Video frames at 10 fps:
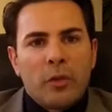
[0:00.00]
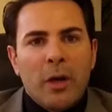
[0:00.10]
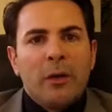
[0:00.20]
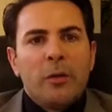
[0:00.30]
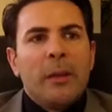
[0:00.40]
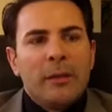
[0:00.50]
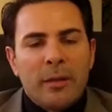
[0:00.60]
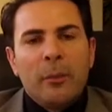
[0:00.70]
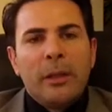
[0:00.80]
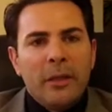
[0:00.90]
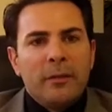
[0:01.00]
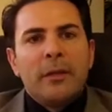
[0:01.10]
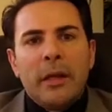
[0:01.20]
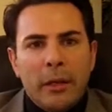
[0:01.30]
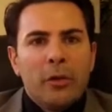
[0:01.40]
to talk to me and tell me,
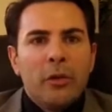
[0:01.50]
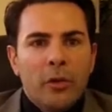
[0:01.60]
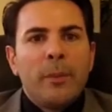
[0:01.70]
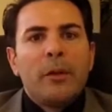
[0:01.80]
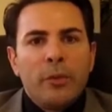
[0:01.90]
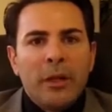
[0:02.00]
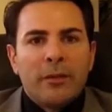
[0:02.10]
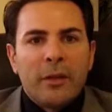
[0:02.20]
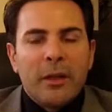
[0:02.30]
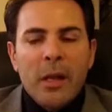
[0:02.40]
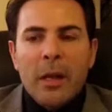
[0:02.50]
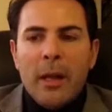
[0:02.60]
listen, Yanni, you need to be in real estate.